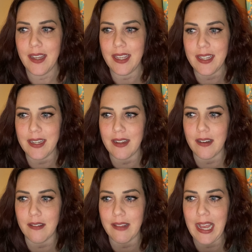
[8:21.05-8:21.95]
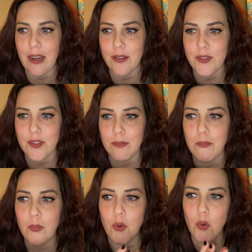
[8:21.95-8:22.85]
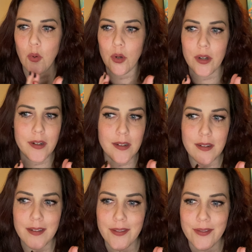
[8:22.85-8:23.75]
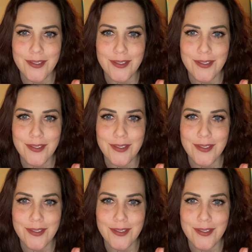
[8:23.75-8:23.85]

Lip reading: it allows more